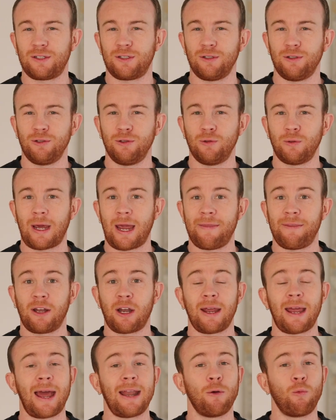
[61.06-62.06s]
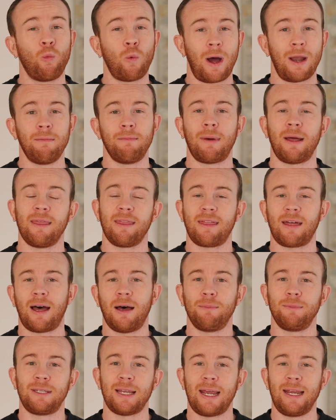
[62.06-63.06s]
2, and then I had a 1 month
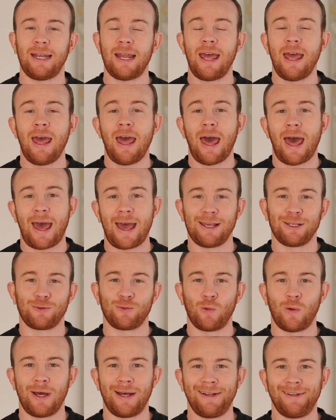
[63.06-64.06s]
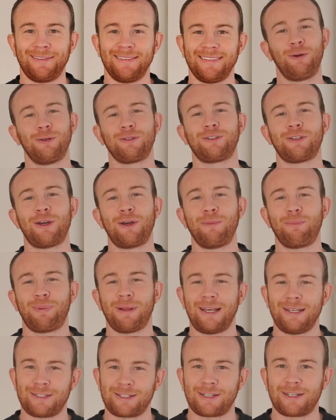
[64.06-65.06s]
update as well. Also,
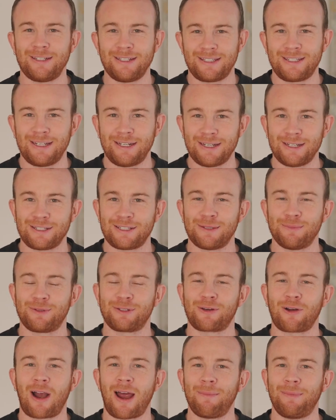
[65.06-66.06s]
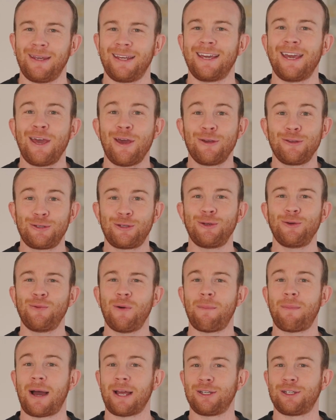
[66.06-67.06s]
please consider subscribing
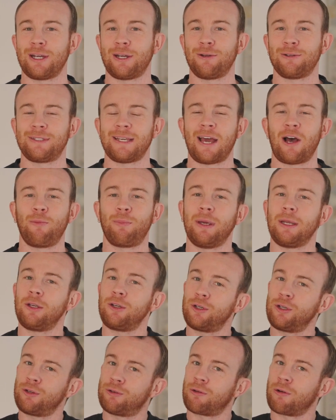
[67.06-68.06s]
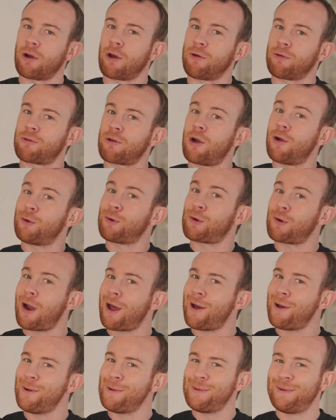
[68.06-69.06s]
to my channel to help it
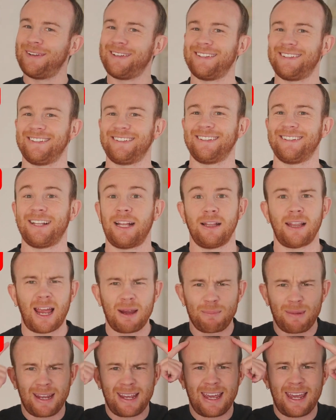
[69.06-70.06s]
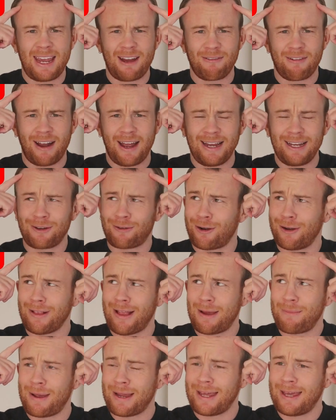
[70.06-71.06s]
grow. Like my hair, right? Grow
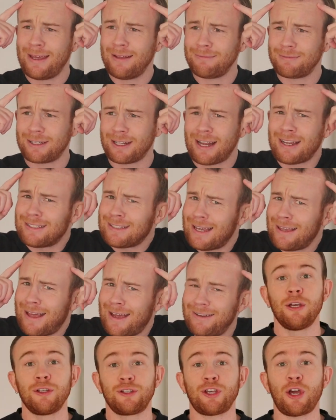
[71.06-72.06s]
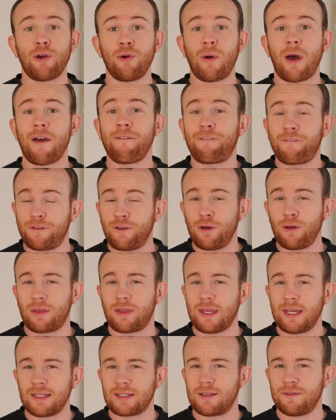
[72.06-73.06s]
like my hair? Can I say that? So a few
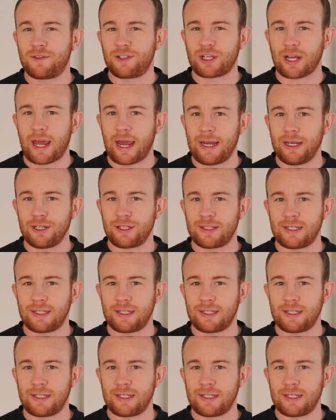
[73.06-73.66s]
things have changed